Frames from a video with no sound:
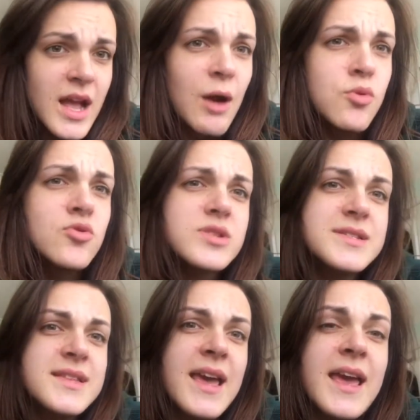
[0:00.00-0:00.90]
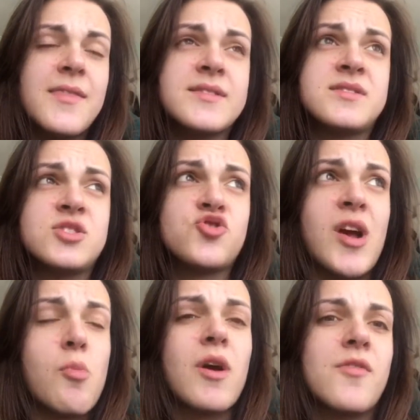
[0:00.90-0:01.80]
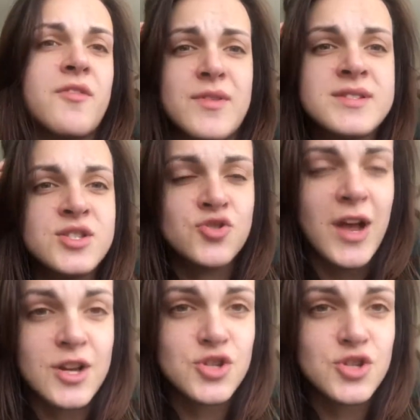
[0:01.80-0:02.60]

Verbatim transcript: I won't say there's distract. Well, there is distract.